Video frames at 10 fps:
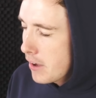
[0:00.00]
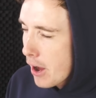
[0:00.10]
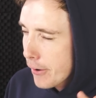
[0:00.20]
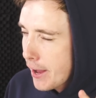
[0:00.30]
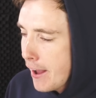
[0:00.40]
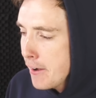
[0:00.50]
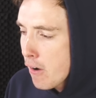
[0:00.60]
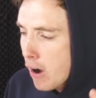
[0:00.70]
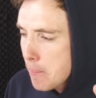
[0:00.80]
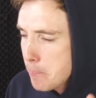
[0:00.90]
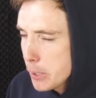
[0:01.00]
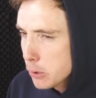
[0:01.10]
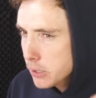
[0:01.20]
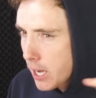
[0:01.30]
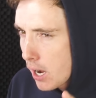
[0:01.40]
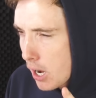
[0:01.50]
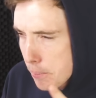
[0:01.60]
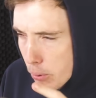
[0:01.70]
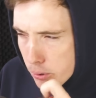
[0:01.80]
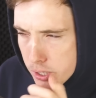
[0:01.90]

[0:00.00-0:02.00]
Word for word: Now, can I build cardboard